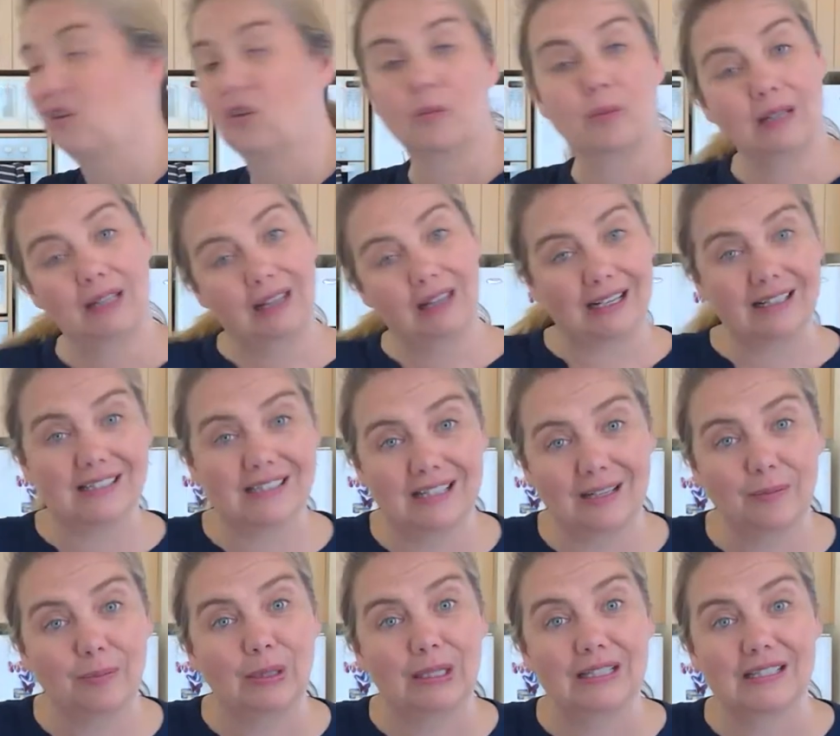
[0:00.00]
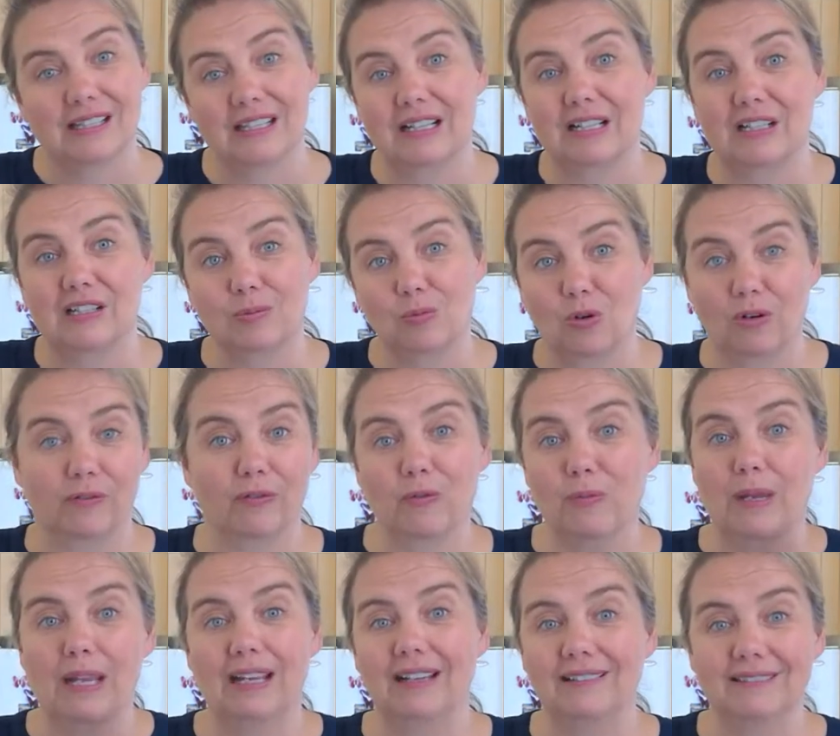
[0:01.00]
nobody likes it because then it's more for
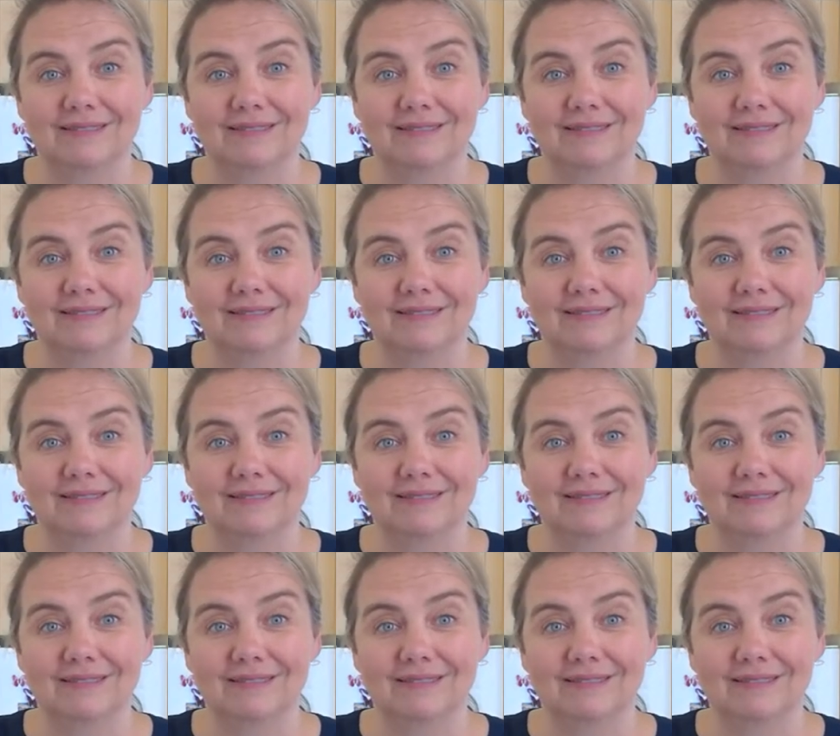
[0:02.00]
me.